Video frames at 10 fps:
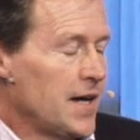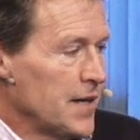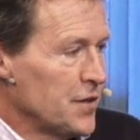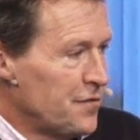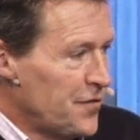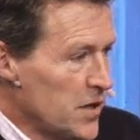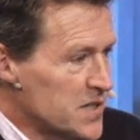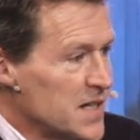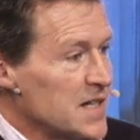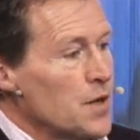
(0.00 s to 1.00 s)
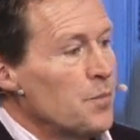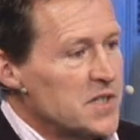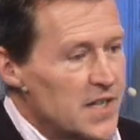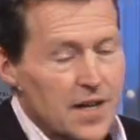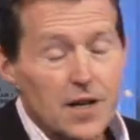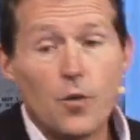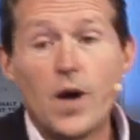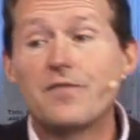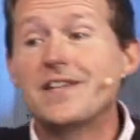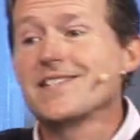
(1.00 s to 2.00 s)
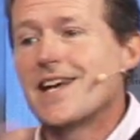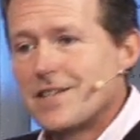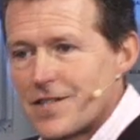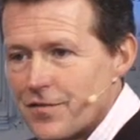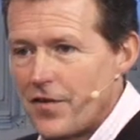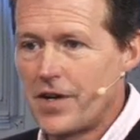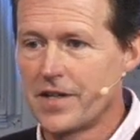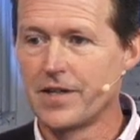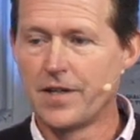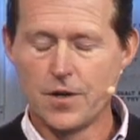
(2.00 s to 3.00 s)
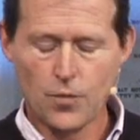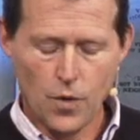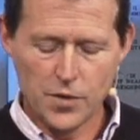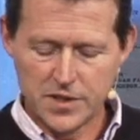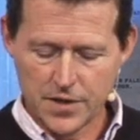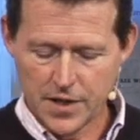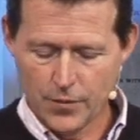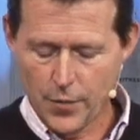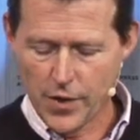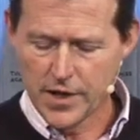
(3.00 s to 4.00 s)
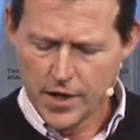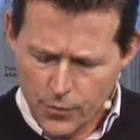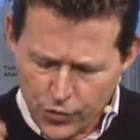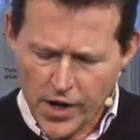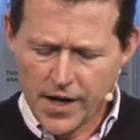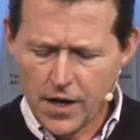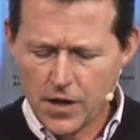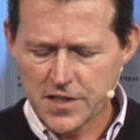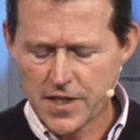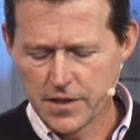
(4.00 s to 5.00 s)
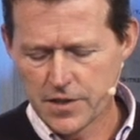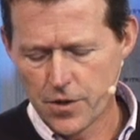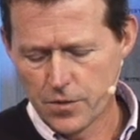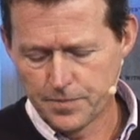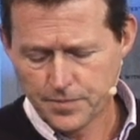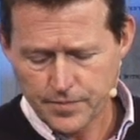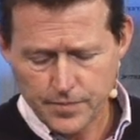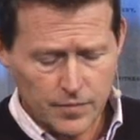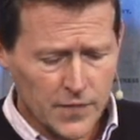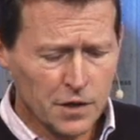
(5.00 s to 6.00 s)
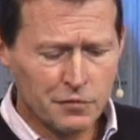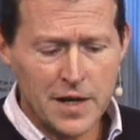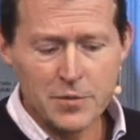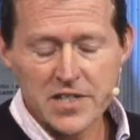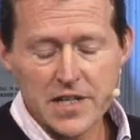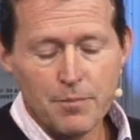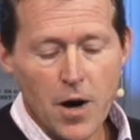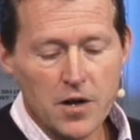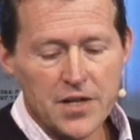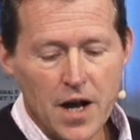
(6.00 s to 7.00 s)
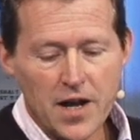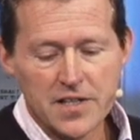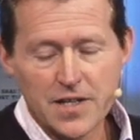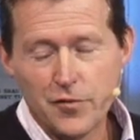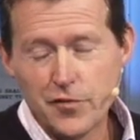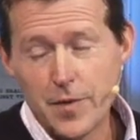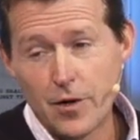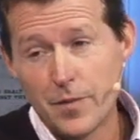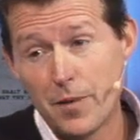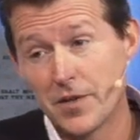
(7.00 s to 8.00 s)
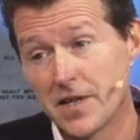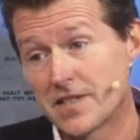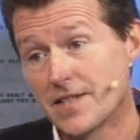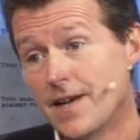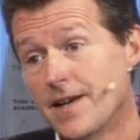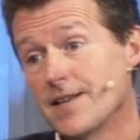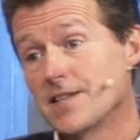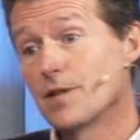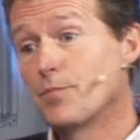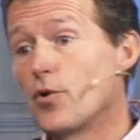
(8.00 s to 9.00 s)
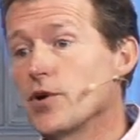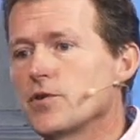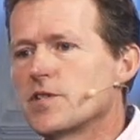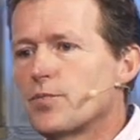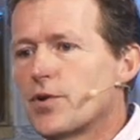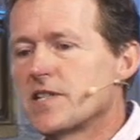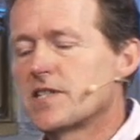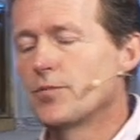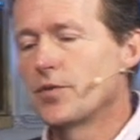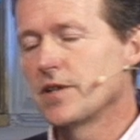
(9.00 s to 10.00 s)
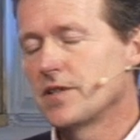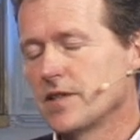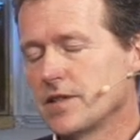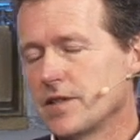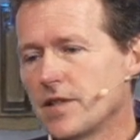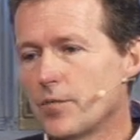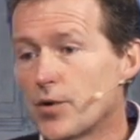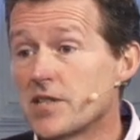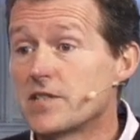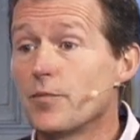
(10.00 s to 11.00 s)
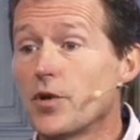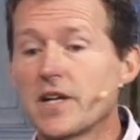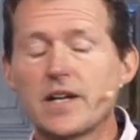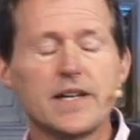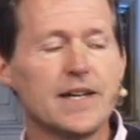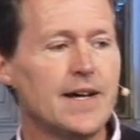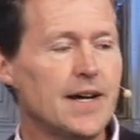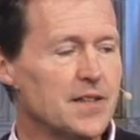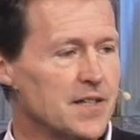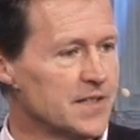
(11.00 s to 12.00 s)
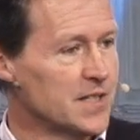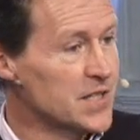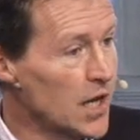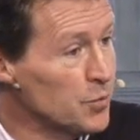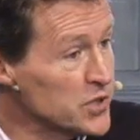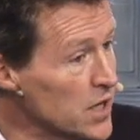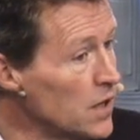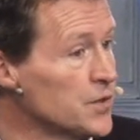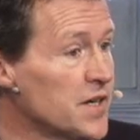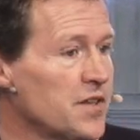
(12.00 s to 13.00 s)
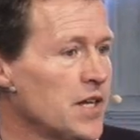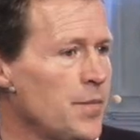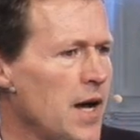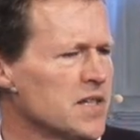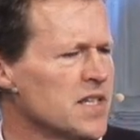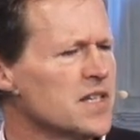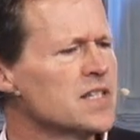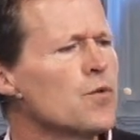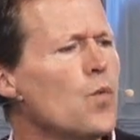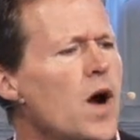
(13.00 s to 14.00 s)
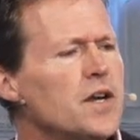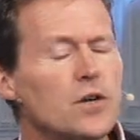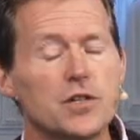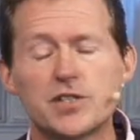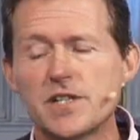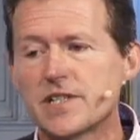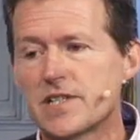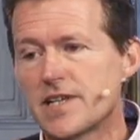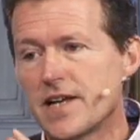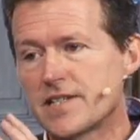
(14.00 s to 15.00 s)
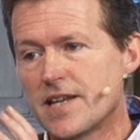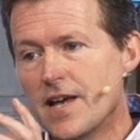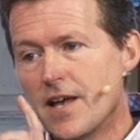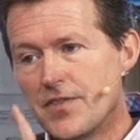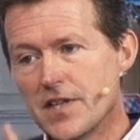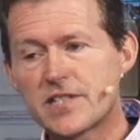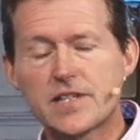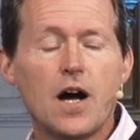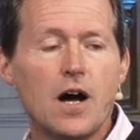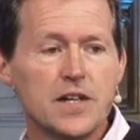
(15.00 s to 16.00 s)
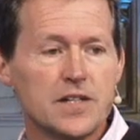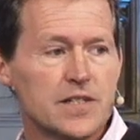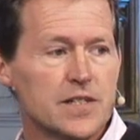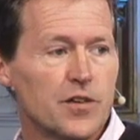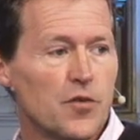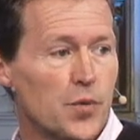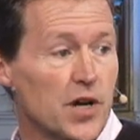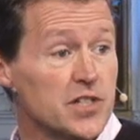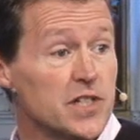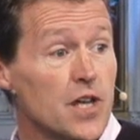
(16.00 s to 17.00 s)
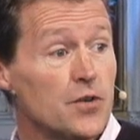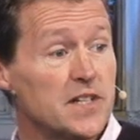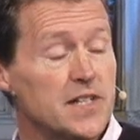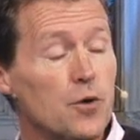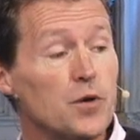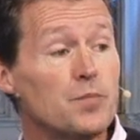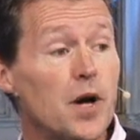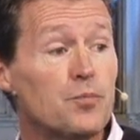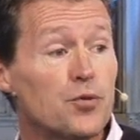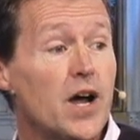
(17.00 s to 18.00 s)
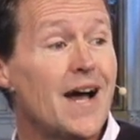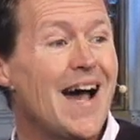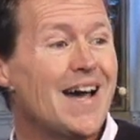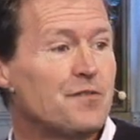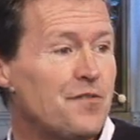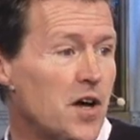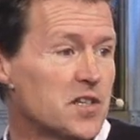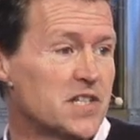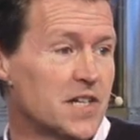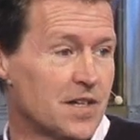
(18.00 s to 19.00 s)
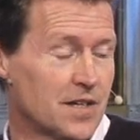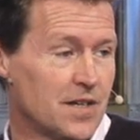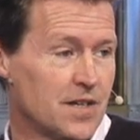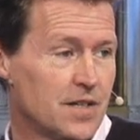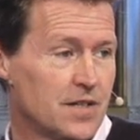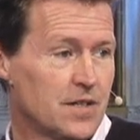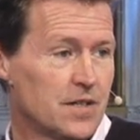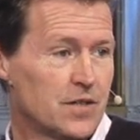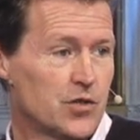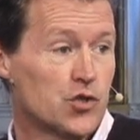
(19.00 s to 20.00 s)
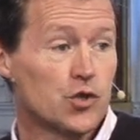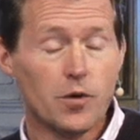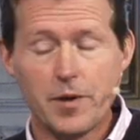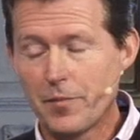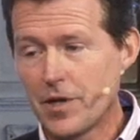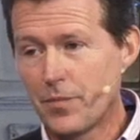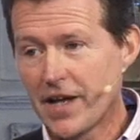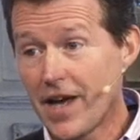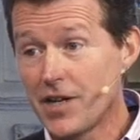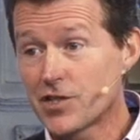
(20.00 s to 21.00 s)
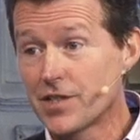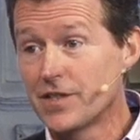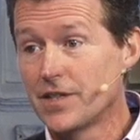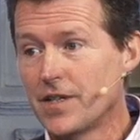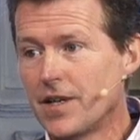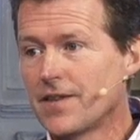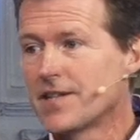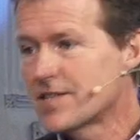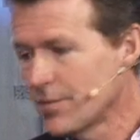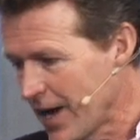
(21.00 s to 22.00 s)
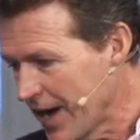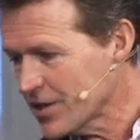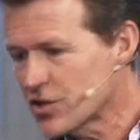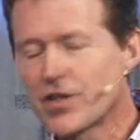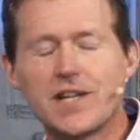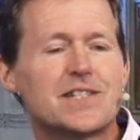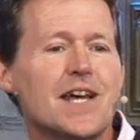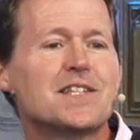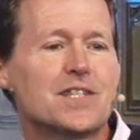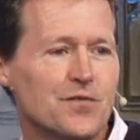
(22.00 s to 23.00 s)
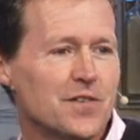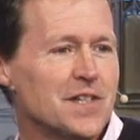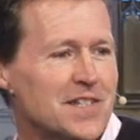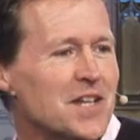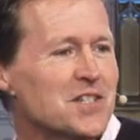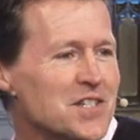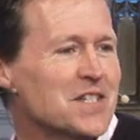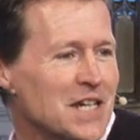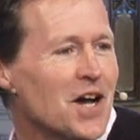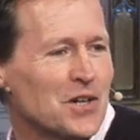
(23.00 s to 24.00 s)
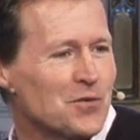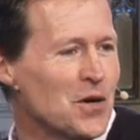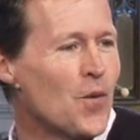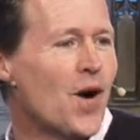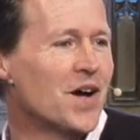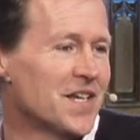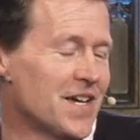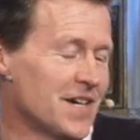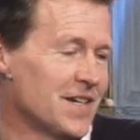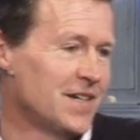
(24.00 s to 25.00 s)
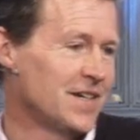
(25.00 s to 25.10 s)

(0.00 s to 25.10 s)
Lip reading: And the fasting is a particular way of intensifying what we're doing when we're praying, asking, and so on. Famously in Mark 9, some of you may remember this, there's the boy who's depressed, oppressed demonically, and the disciples can't do anything about it, and they say, why not? And Jesus says, this kind of oppression is only dealt with by prayer and fasting. Strong implication, there's some extra intensity kind of required here.